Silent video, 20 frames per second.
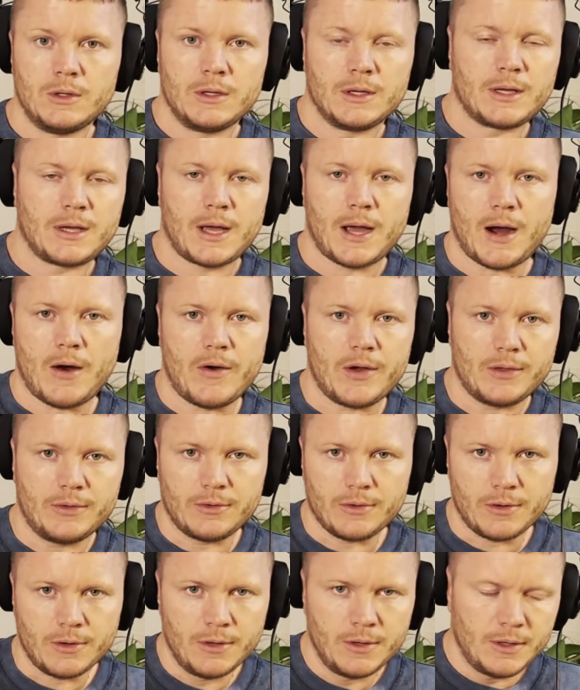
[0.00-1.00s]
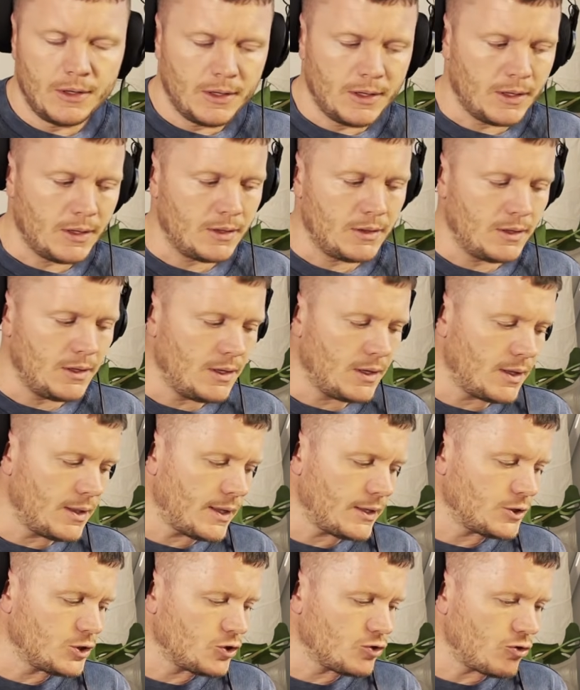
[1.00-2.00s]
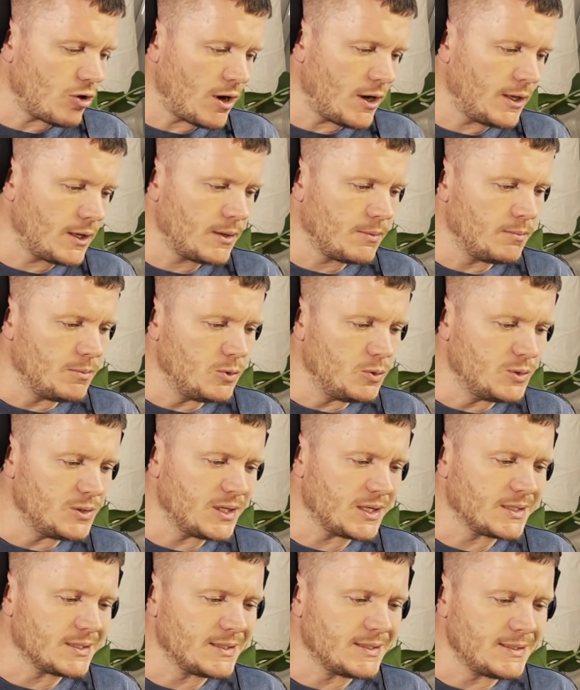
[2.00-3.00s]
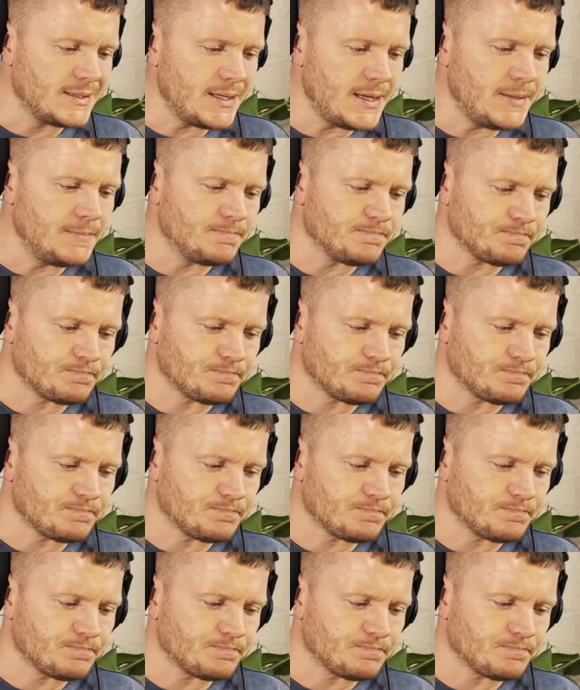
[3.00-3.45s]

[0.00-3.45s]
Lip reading: character in the electronic music scene.